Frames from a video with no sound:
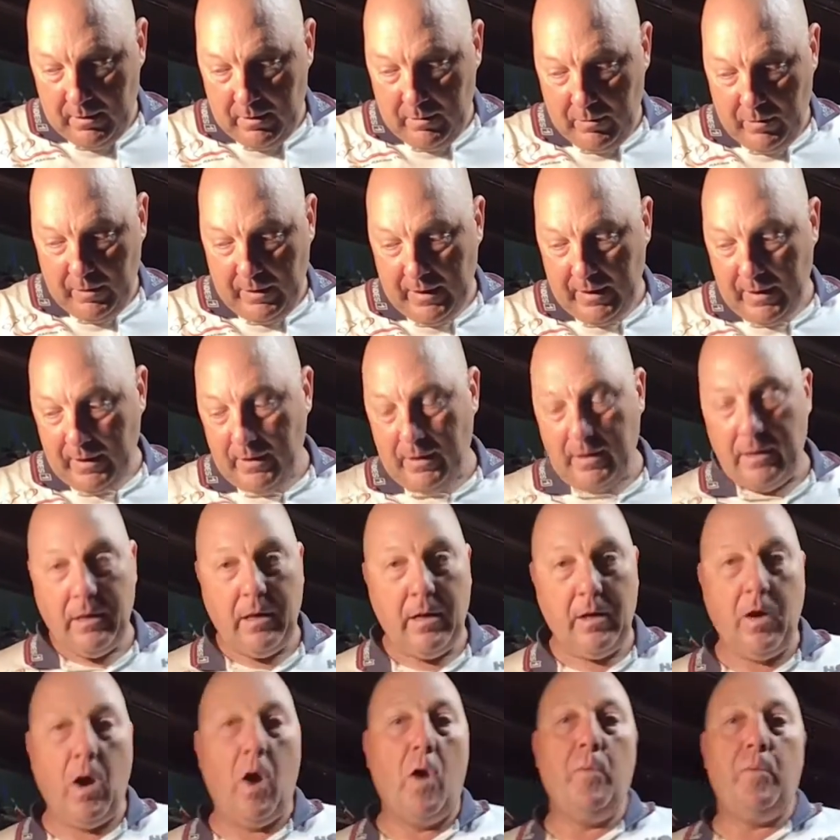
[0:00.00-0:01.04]

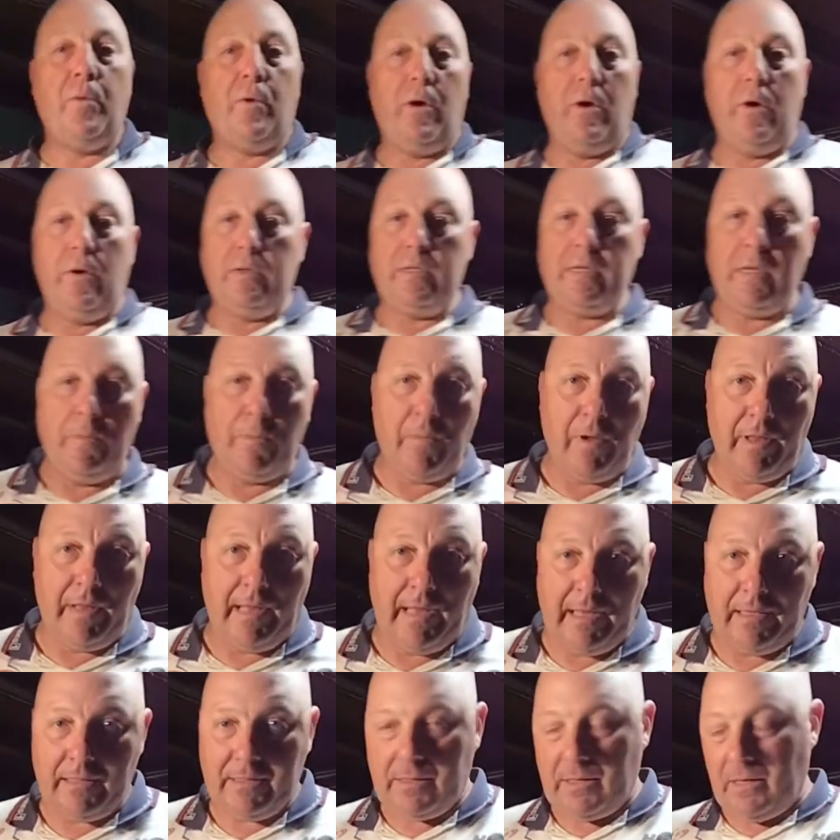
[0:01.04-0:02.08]
GoPro or something like
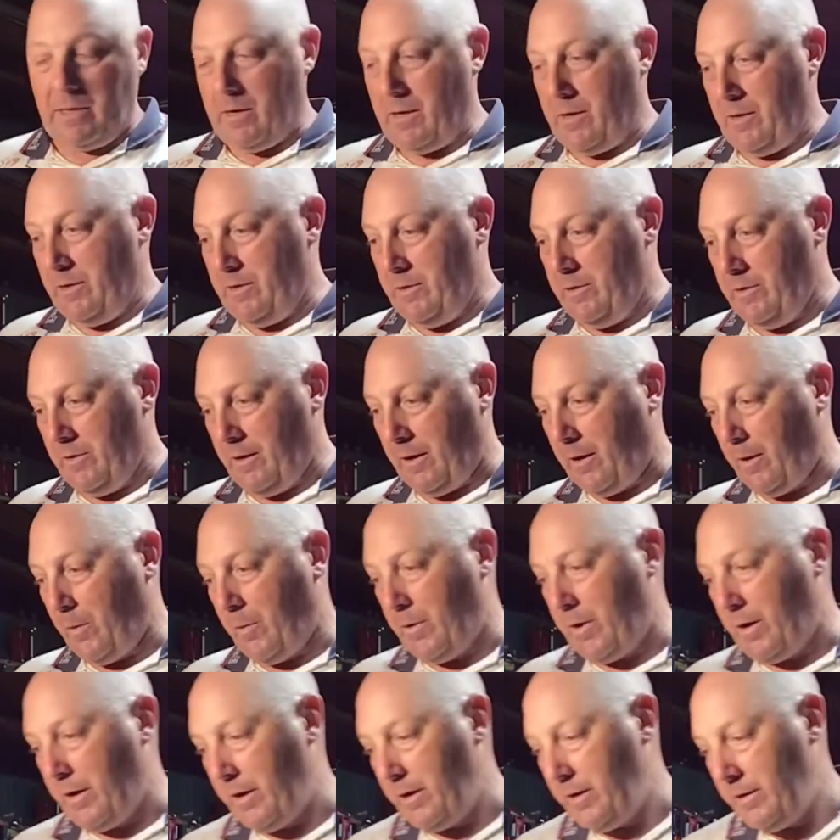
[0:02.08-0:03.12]
that. So I don't
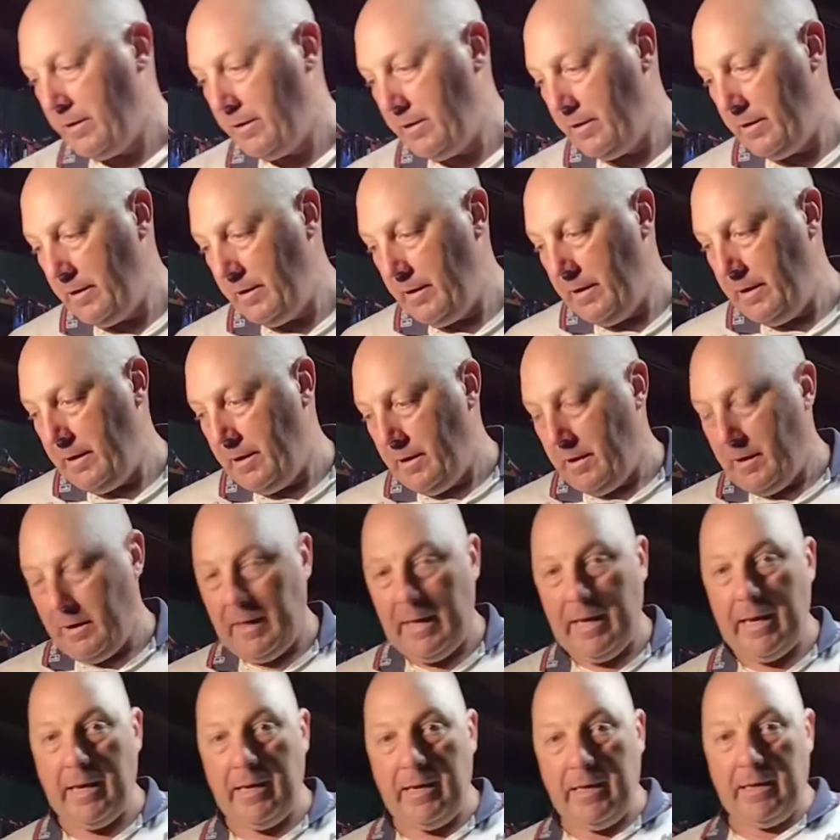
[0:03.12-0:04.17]
want to
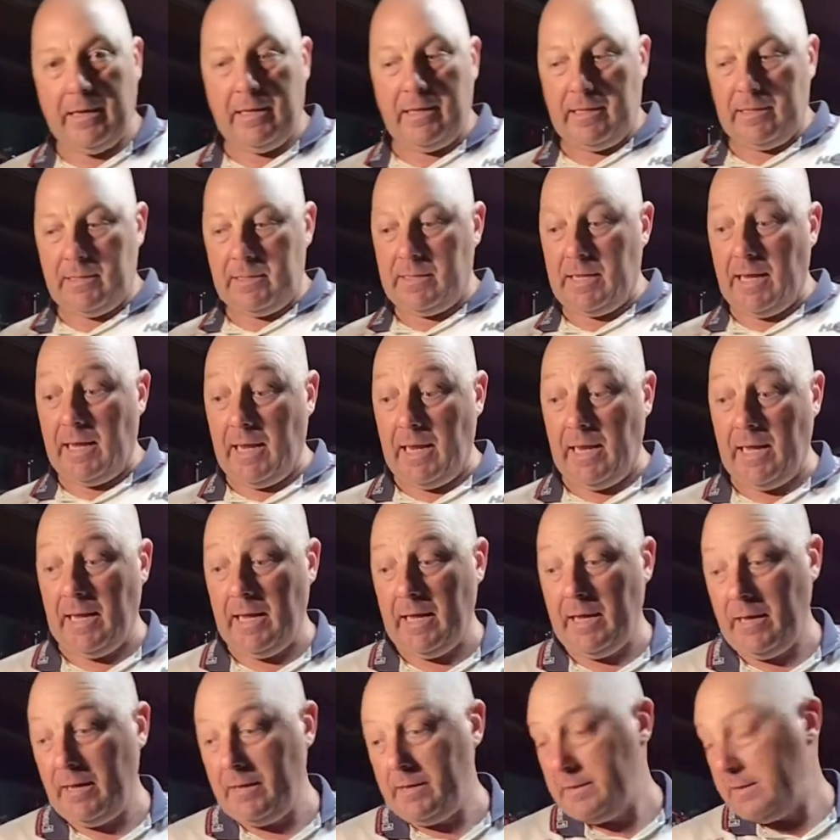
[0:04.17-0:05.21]
get anything that's second
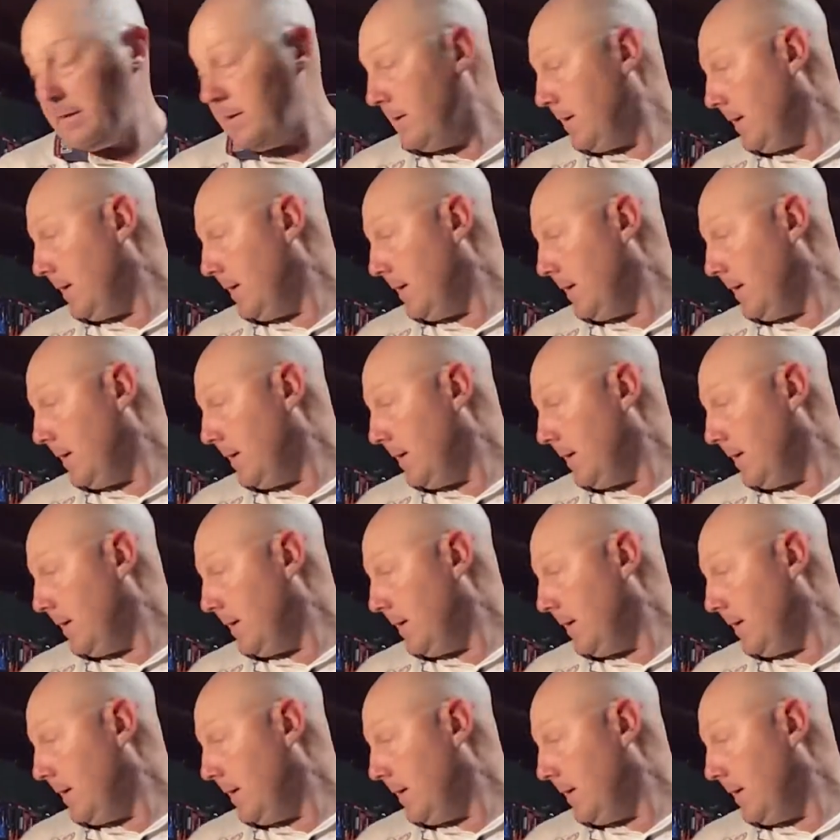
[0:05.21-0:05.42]
hand.